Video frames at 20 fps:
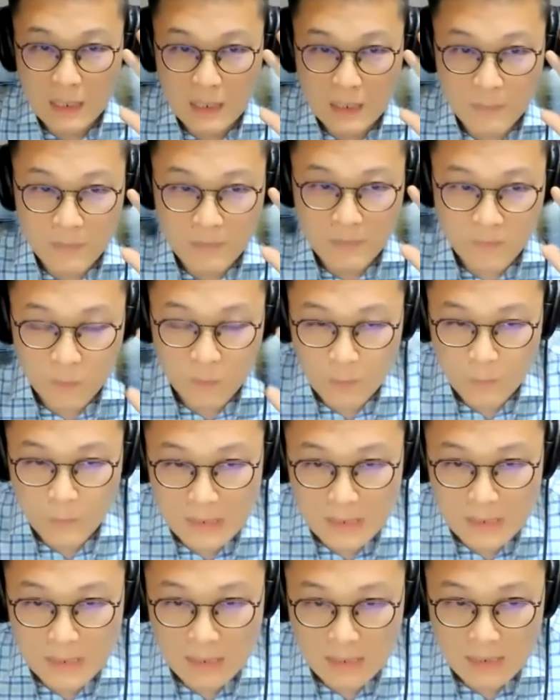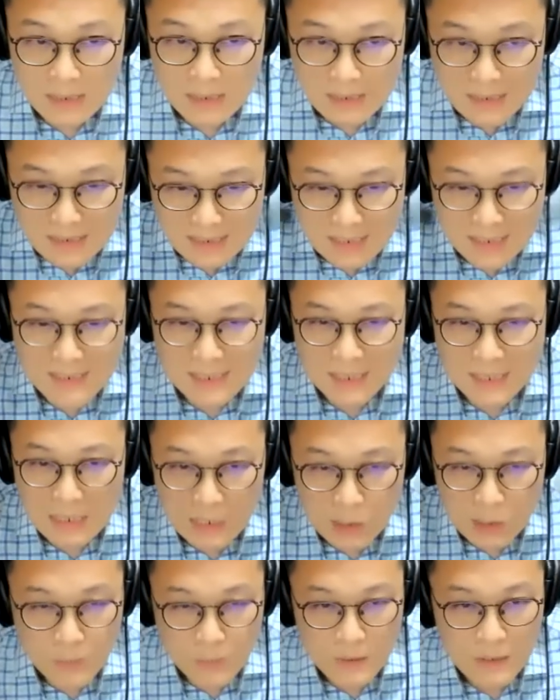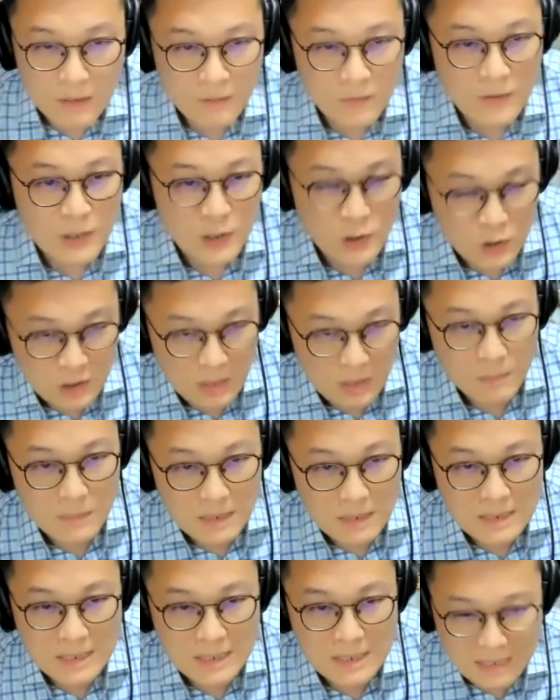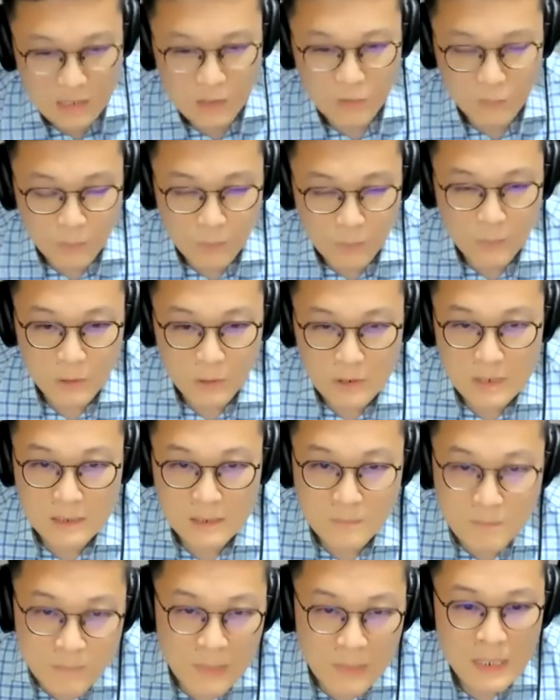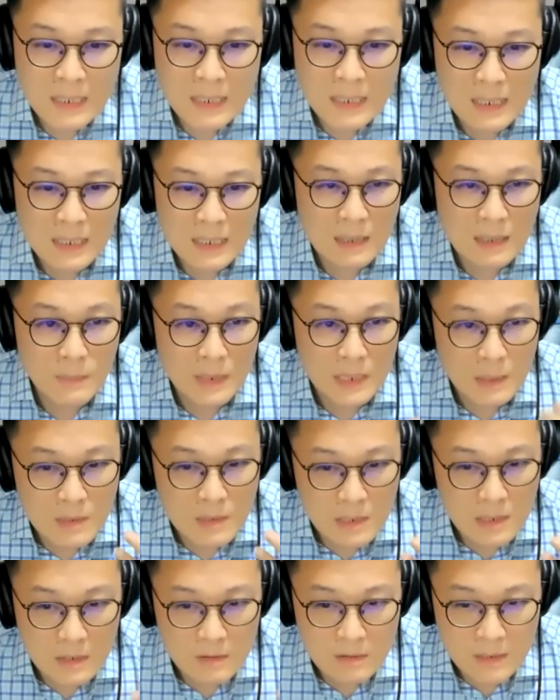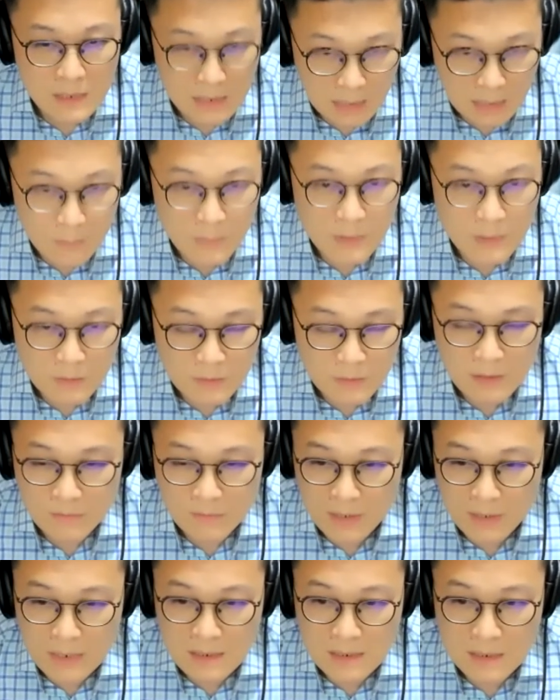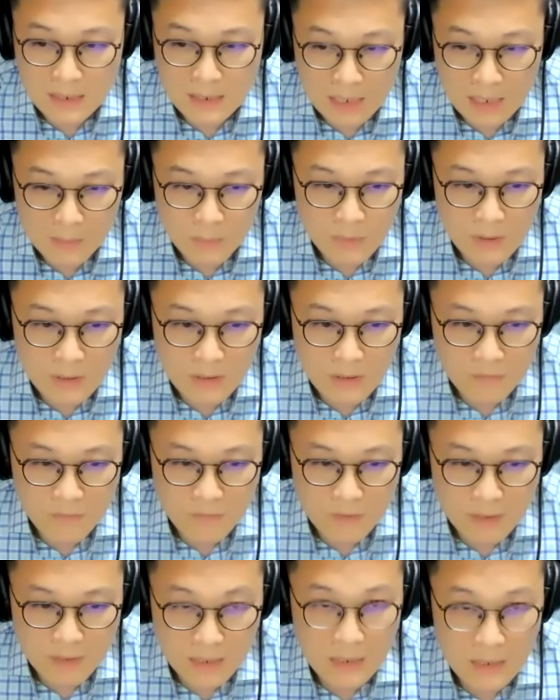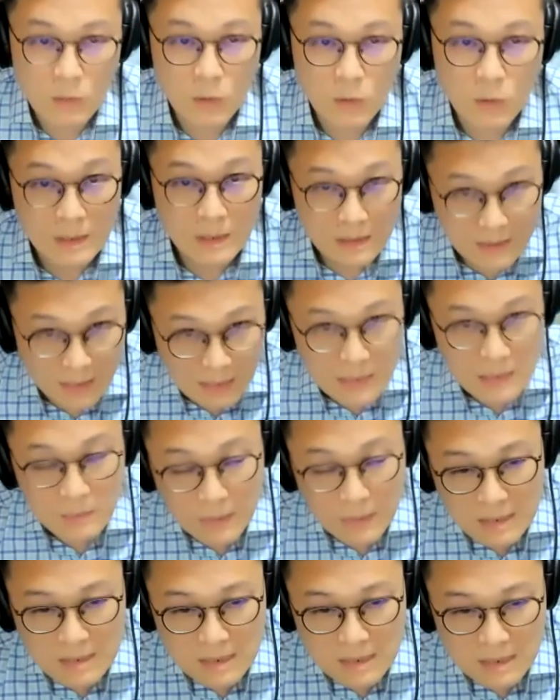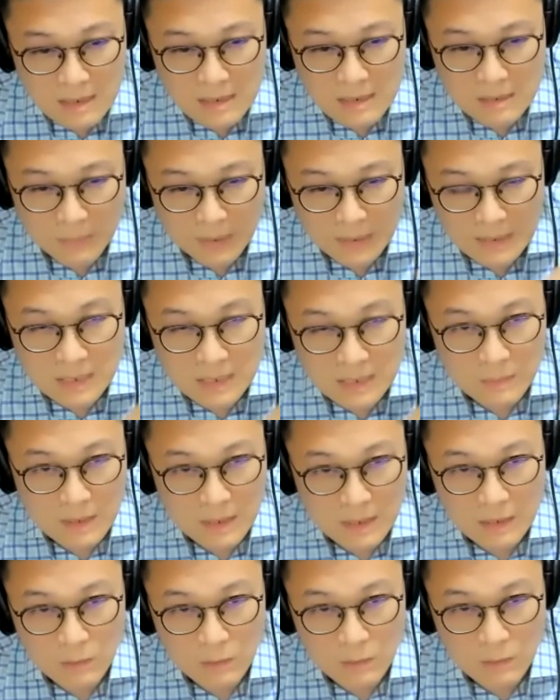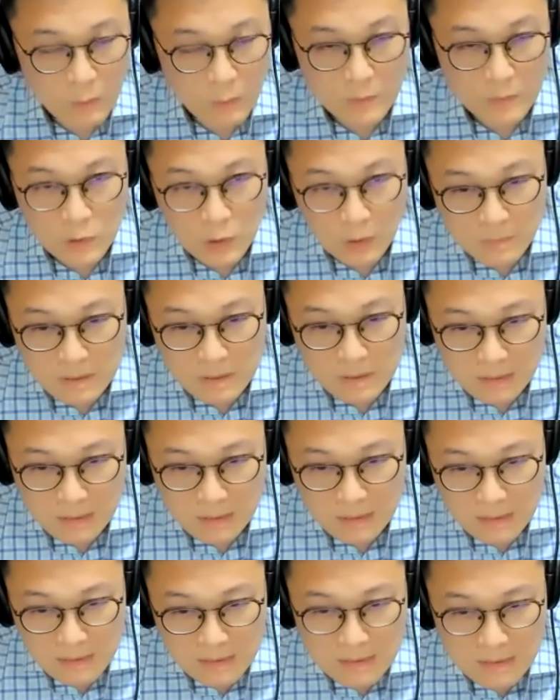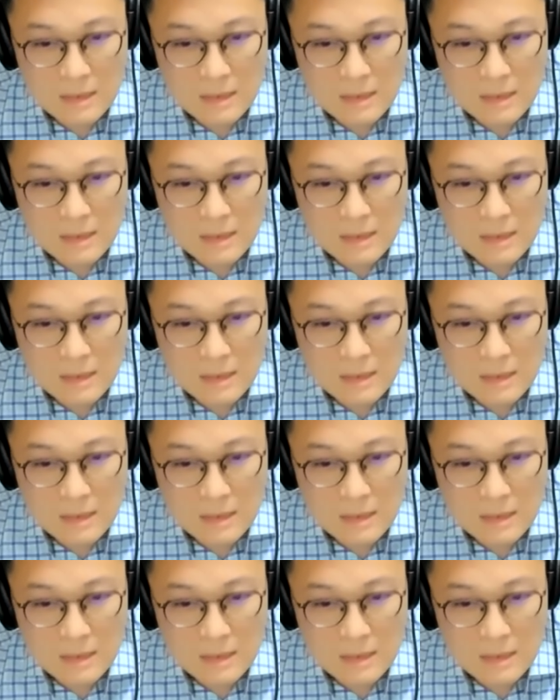before we begin, just a little bit of shameless self-promotion. My name is Adrian and I'm a career advisor at the IBF. And on a daily basis, my team and I, we work with job seekers